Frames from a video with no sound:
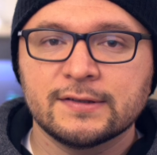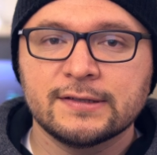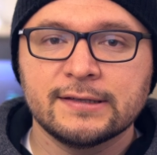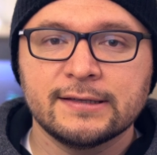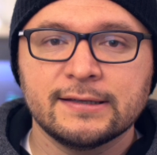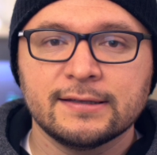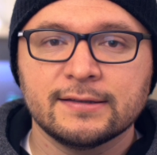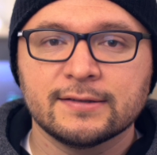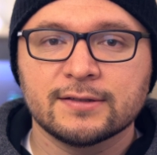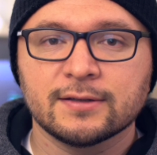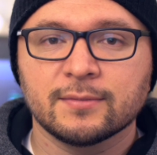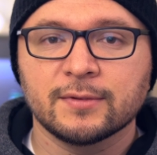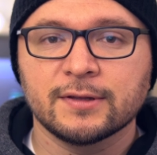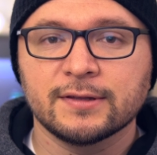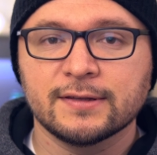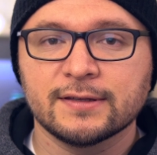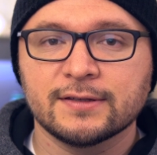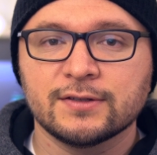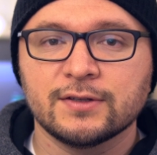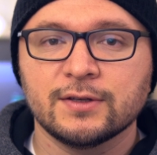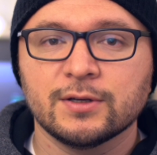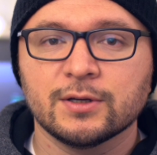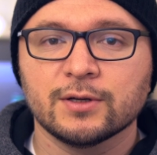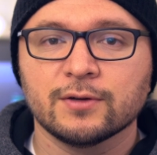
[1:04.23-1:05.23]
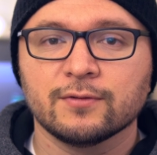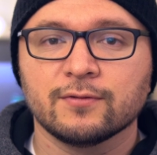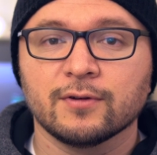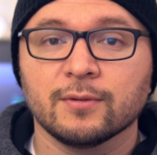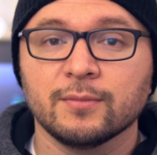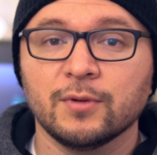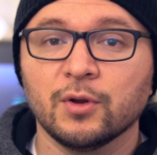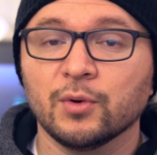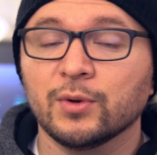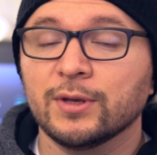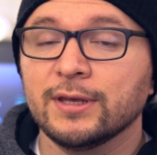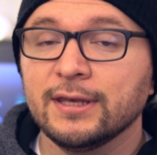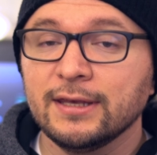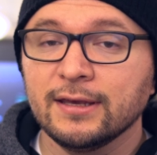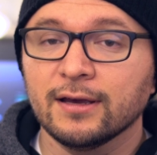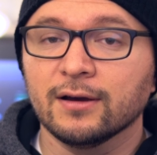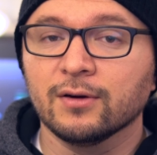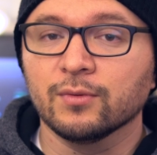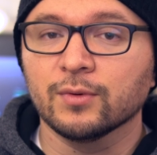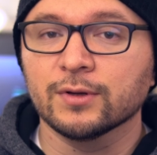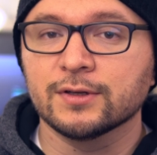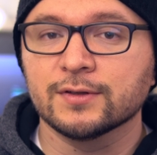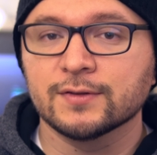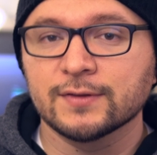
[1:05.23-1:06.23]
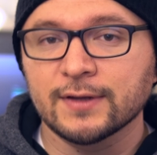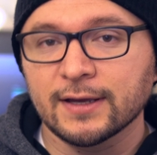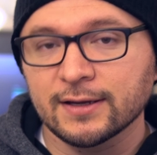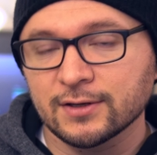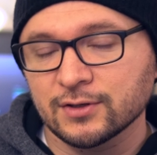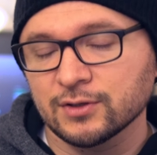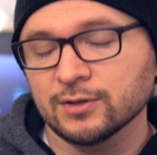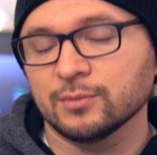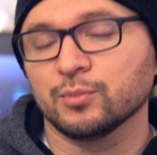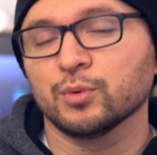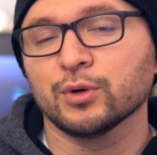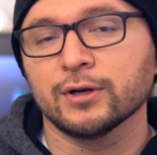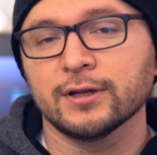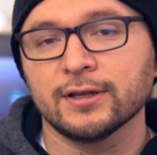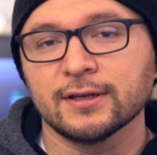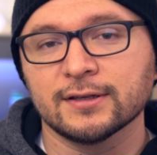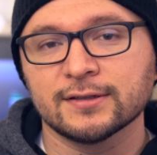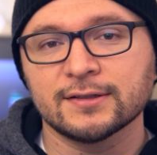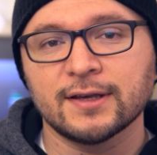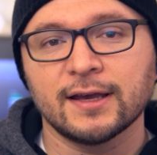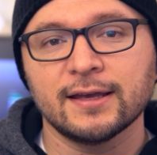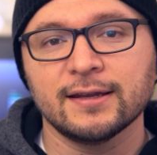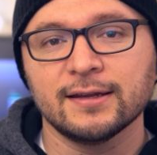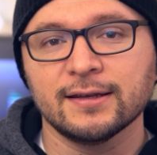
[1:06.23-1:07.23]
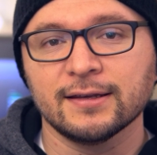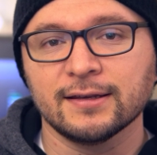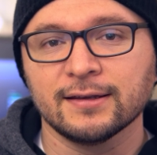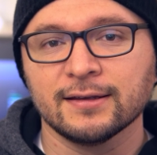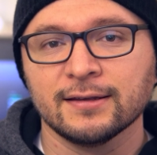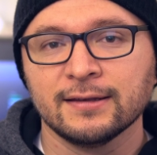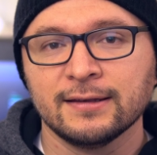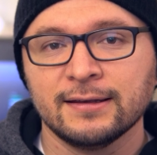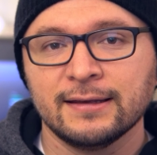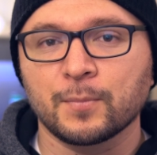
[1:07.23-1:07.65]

seen something this year from Nokia, which is actually pretty exciting.